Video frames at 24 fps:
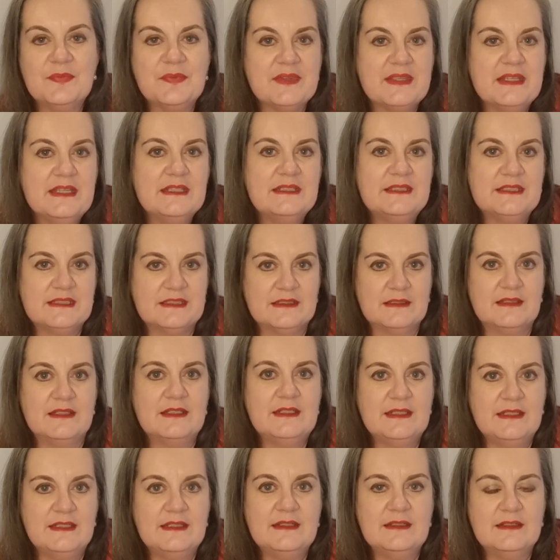is
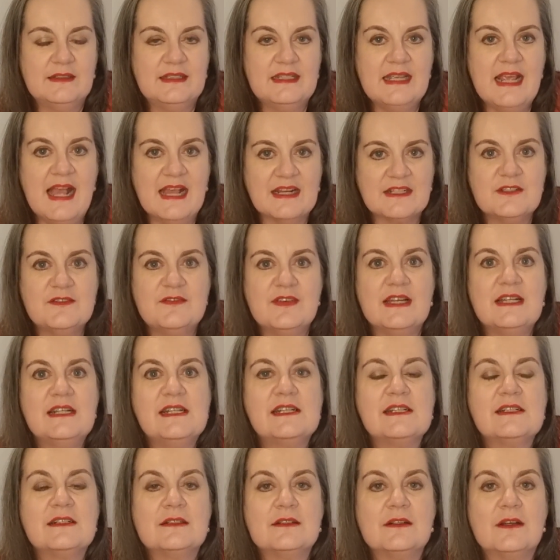the
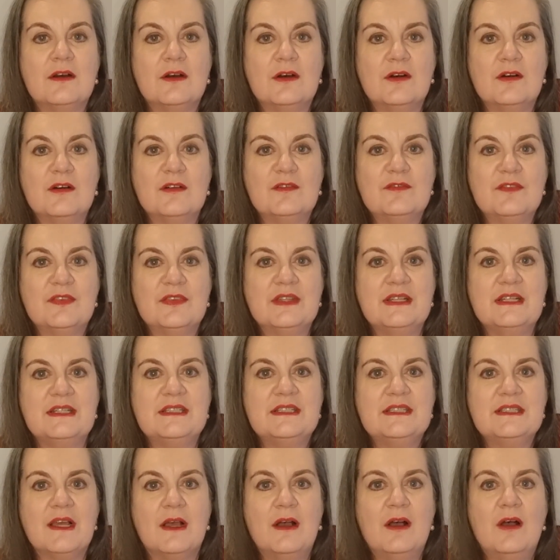activation of
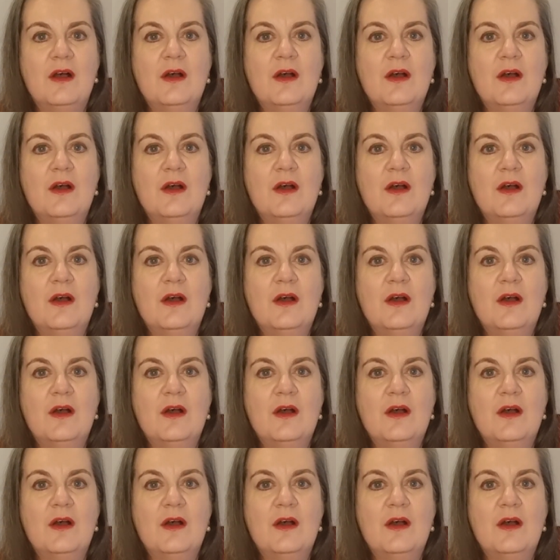this